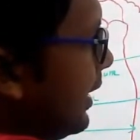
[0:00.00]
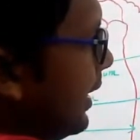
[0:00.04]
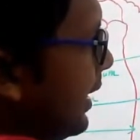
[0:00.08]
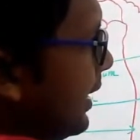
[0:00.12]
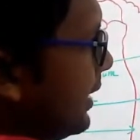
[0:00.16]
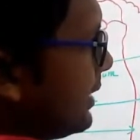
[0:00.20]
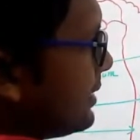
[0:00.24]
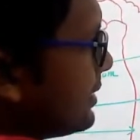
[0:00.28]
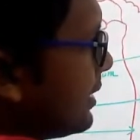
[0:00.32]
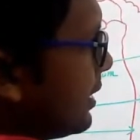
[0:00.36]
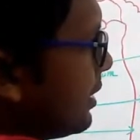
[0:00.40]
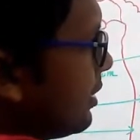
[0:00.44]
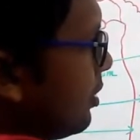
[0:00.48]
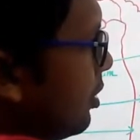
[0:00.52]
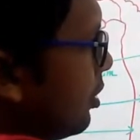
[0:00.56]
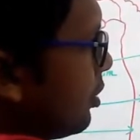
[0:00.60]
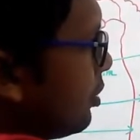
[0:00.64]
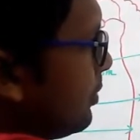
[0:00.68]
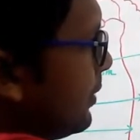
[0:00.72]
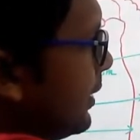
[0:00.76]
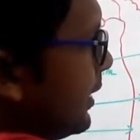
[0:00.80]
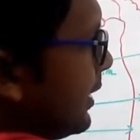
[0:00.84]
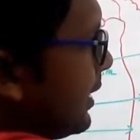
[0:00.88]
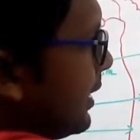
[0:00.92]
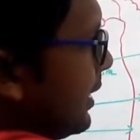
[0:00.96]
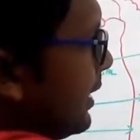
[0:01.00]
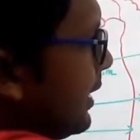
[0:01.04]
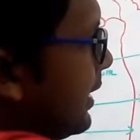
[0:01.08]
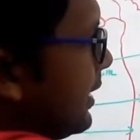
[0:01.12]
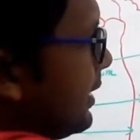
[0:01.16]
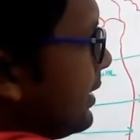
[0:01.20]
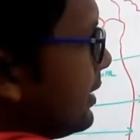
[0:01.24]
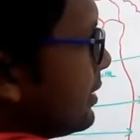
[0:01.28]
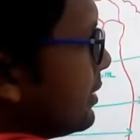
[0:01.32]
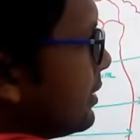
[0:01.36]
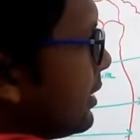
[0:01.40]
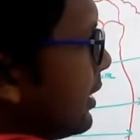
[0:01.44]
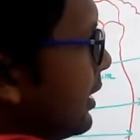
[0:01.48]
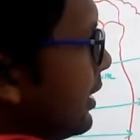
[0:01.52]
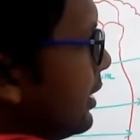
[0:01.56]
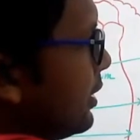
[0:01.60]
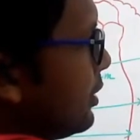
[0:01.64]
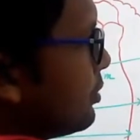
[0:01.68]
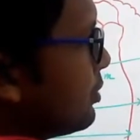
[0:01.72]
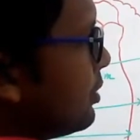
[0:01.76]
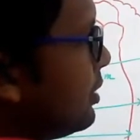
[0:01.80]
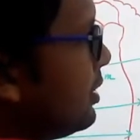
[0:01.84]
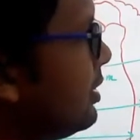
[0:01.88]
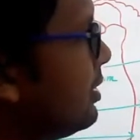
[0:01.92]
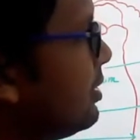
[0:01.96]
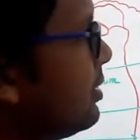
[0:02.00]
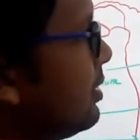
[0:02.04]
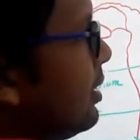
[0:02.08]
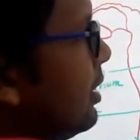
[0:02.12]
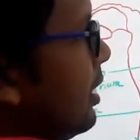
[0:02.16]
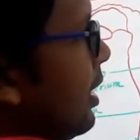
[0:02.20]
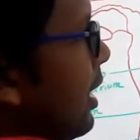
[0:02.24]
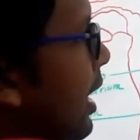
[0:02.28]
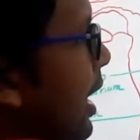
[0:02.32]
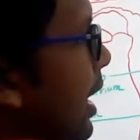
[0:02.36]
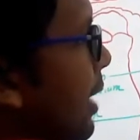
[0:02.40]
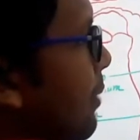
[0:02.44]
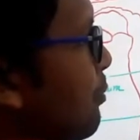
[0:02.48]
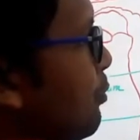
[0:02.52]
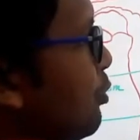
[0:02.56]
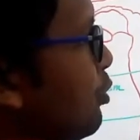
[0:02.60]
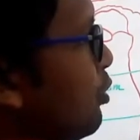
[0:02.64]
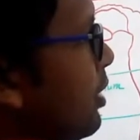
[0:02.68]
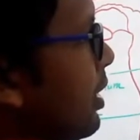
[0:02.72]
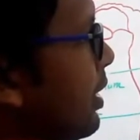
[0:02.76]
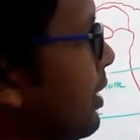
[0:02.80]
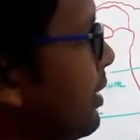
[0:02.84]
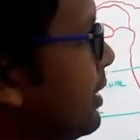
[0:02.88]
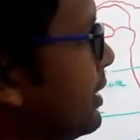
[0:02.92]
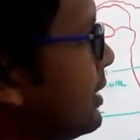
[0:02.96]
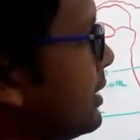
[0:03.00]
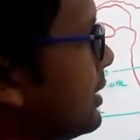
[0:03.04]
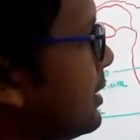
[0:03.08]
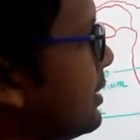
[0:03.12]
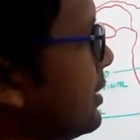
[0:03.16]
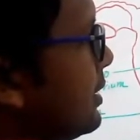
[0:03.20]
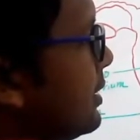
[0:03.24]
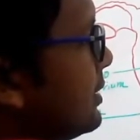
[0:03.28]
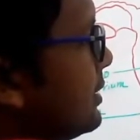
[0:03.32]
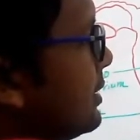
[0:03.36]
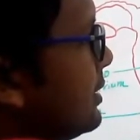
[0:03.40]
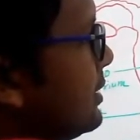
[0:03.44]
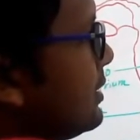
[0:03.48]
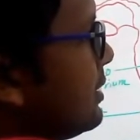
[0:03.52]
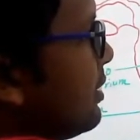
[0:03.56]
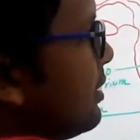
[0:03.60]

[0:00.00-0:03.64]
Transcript: eggs are automatically entered into the ampulla region. This is